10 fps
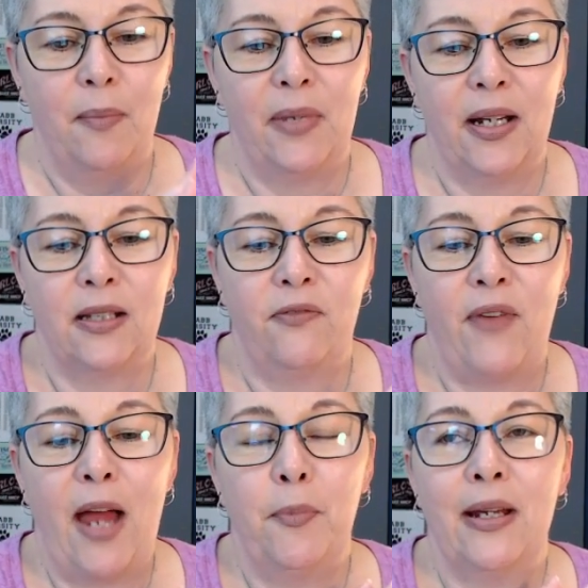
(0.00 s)
because
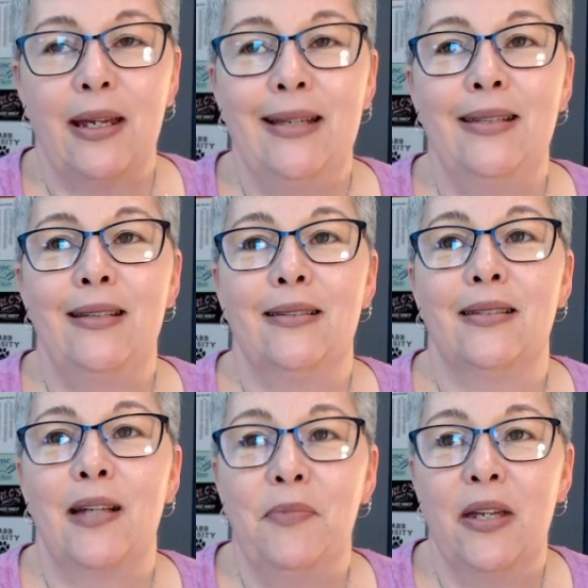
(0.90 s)
fabric isn't
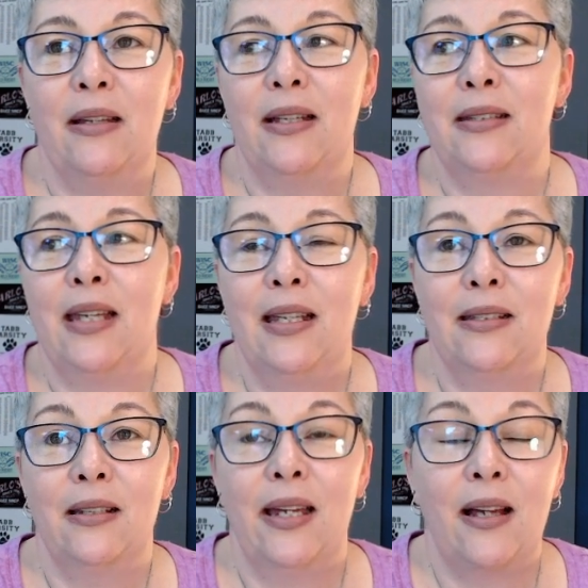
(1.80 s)
something that's
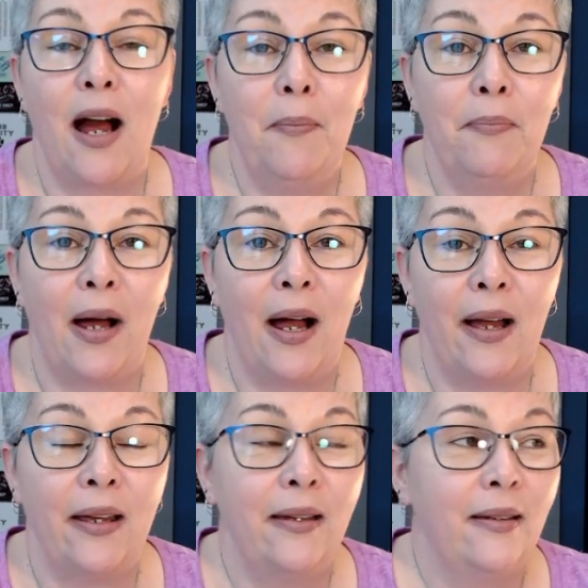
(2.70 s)
easily come
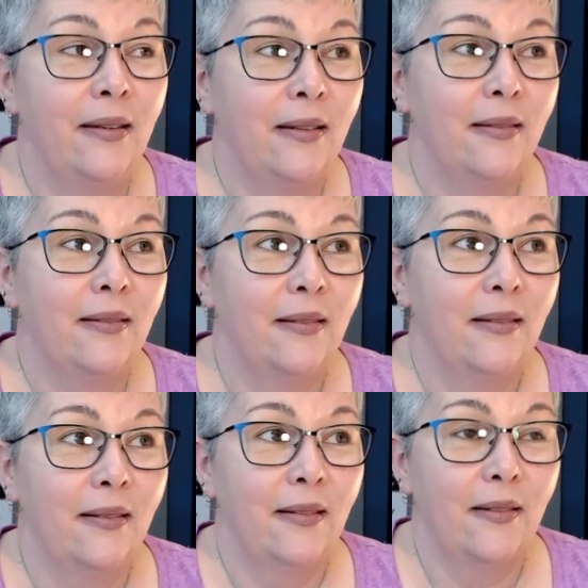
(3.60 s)
by
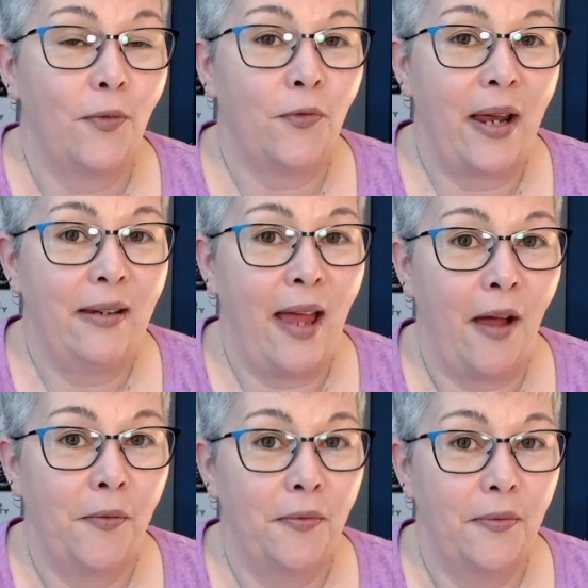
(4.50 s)
right
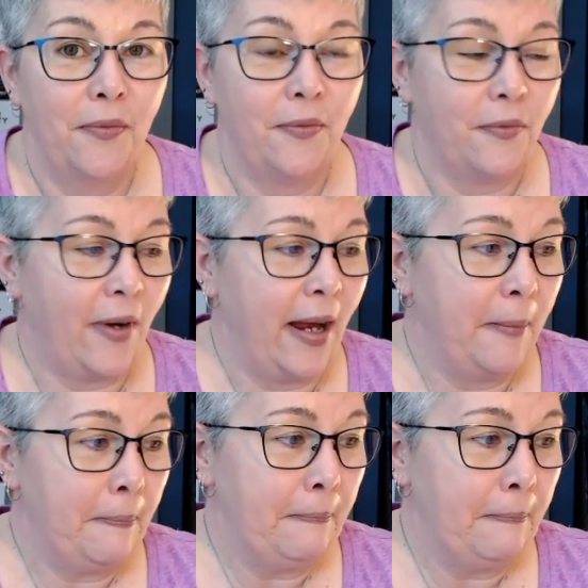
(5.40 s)
now, right?